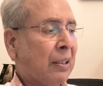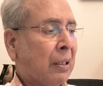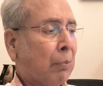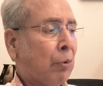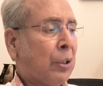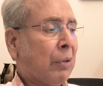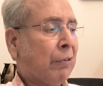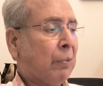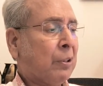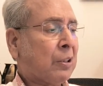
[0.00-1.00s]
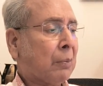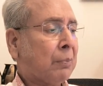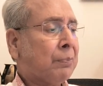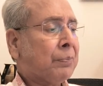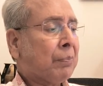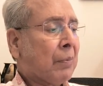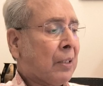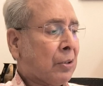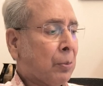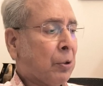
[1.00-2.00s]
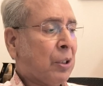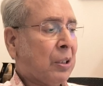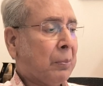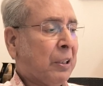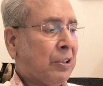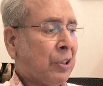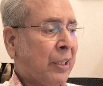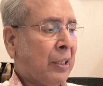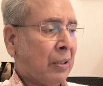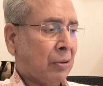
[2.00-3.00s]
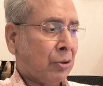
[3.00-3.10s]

and Cambodia will be supported by China.